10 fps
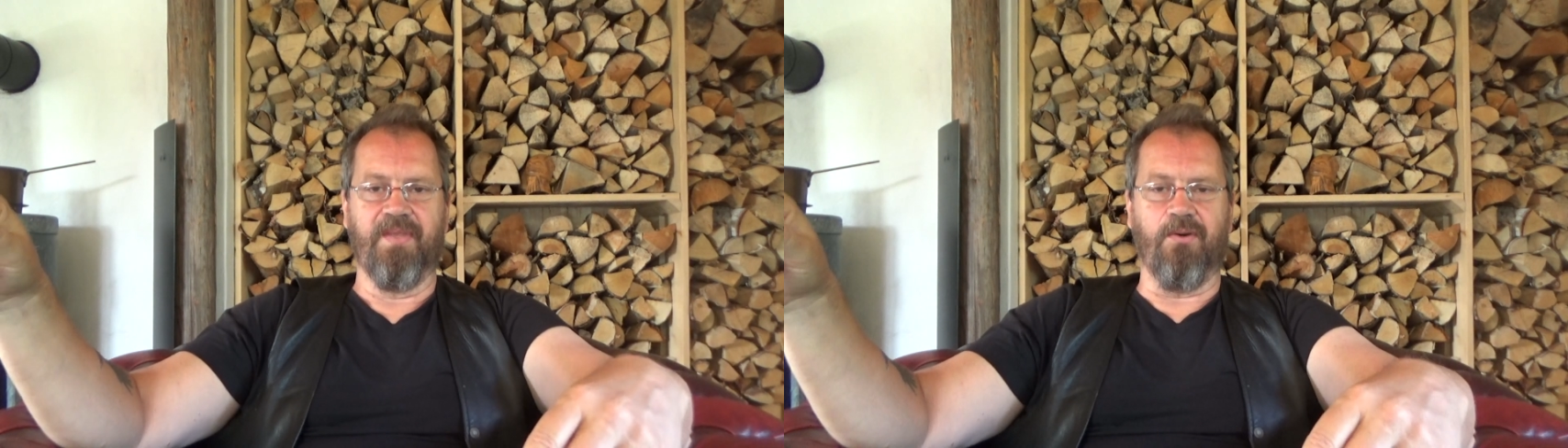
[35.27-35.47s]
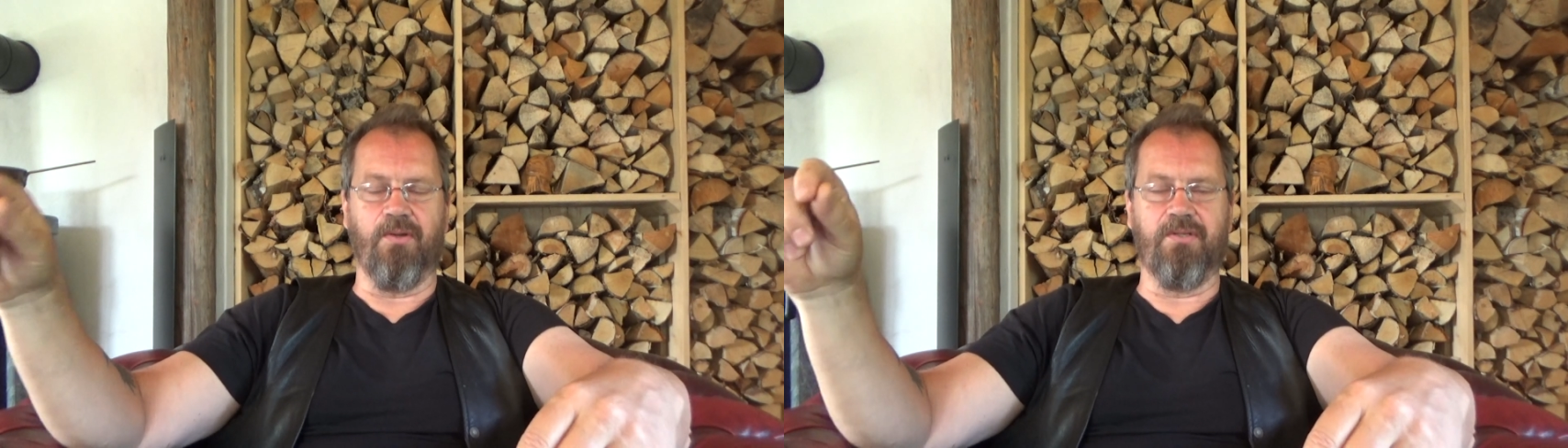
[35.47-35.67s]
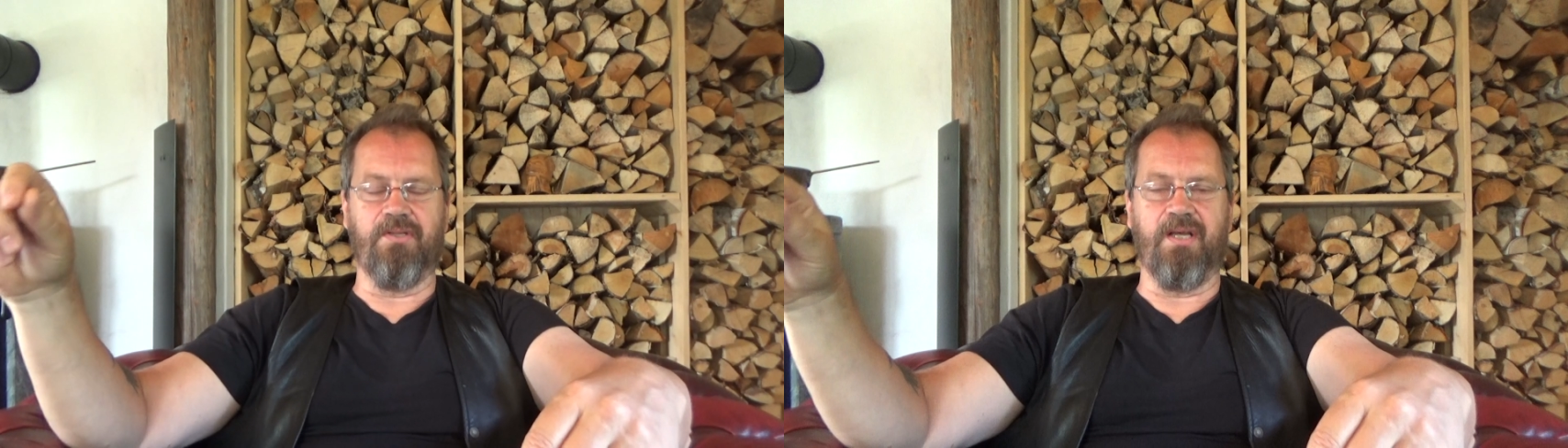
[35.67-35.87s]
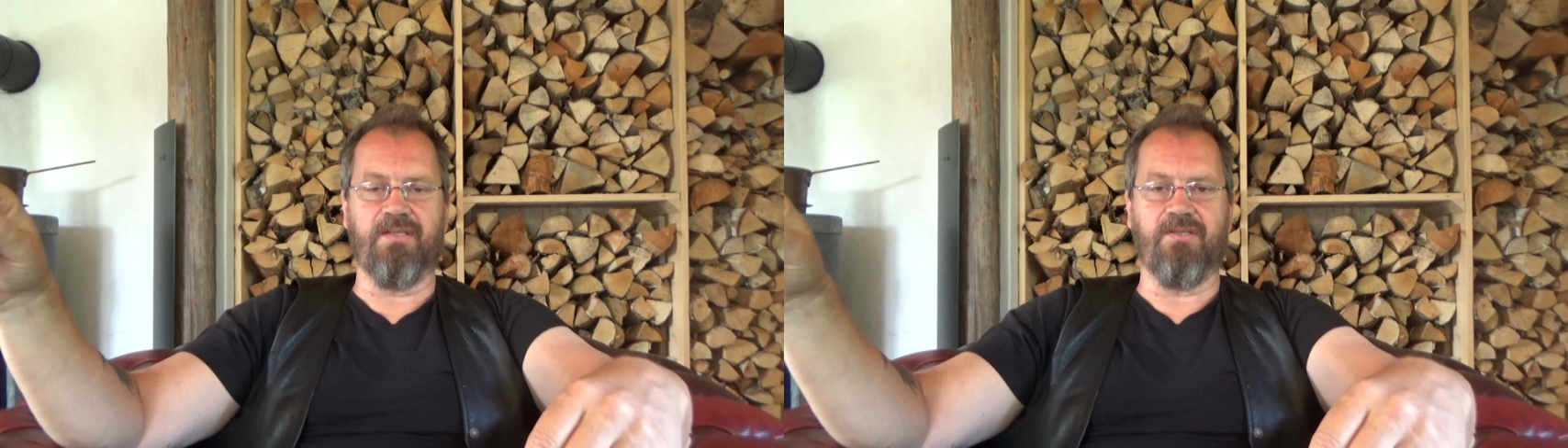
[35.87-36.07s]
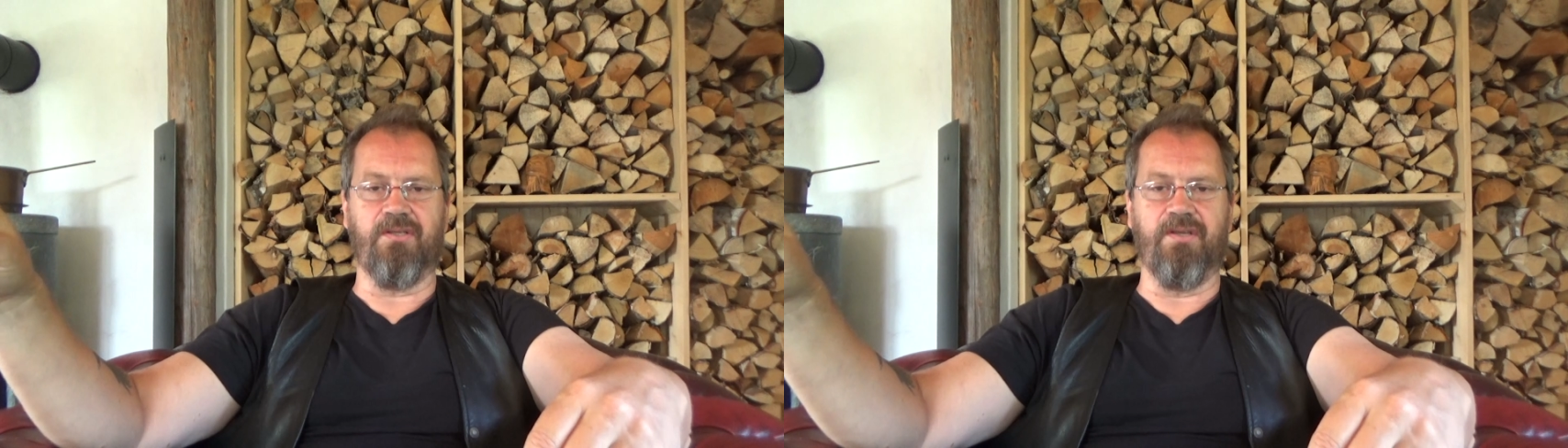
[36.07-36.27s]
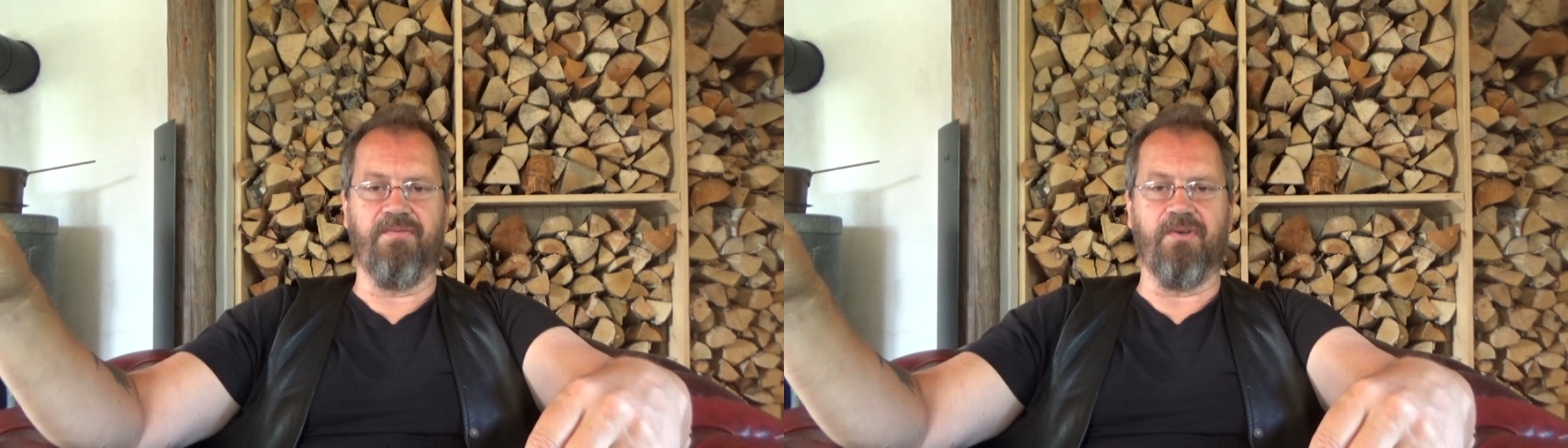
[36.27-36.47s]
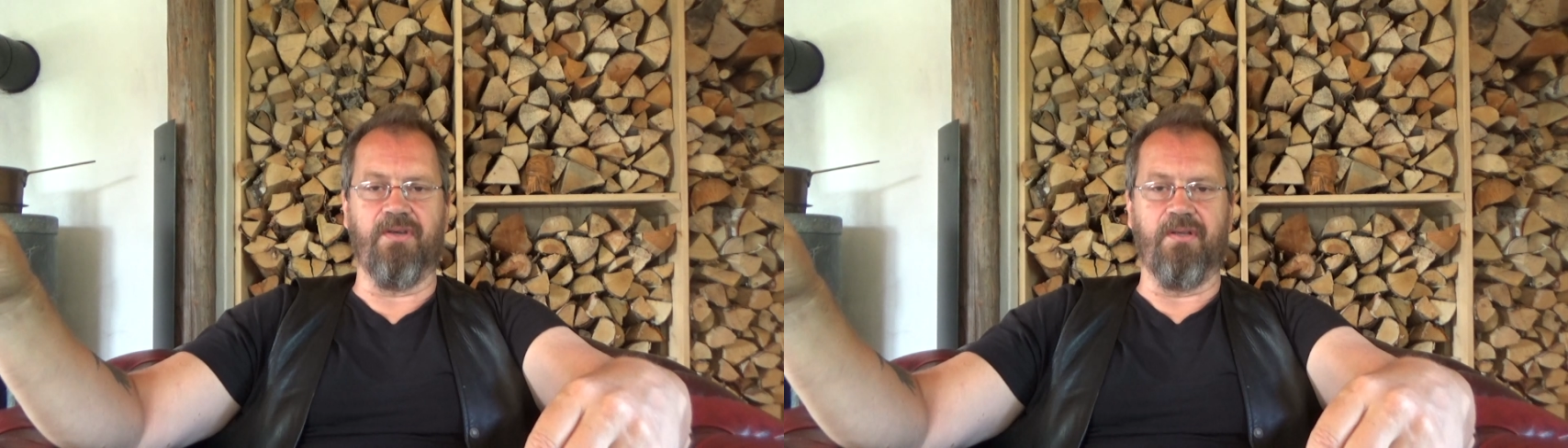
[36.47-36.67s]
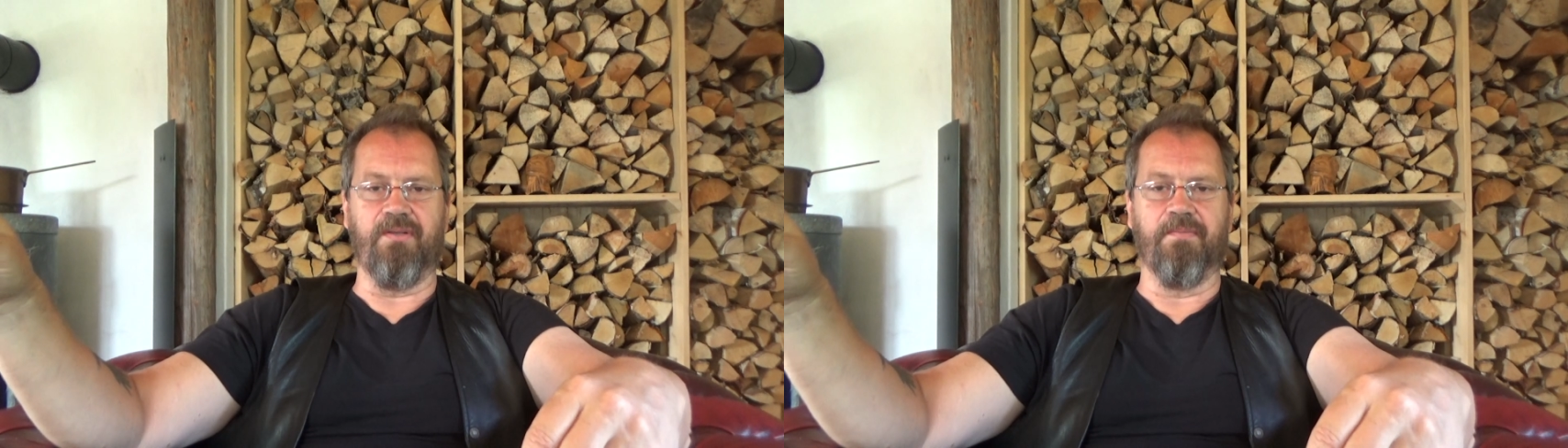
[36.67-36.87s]
on the death
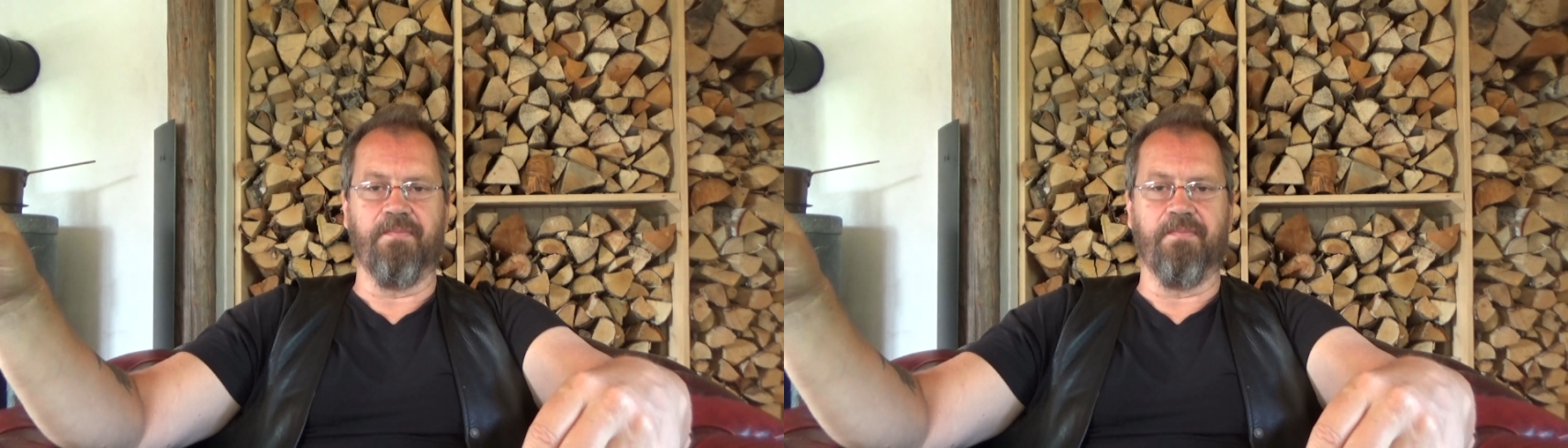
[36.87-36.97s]
certificate.